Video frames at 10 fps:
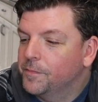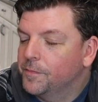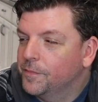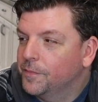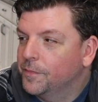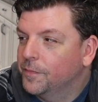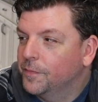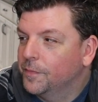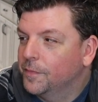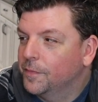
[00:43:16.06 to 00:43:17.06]

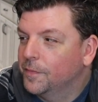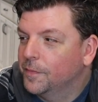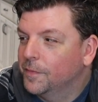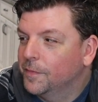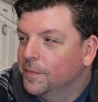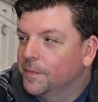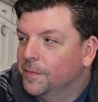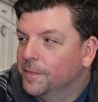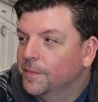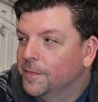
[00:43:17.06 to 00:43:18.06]

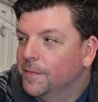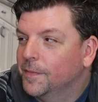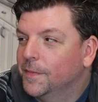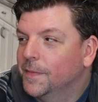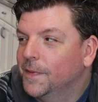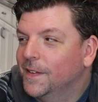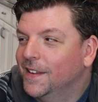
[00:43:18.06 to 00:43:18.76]
The person shown says nothing.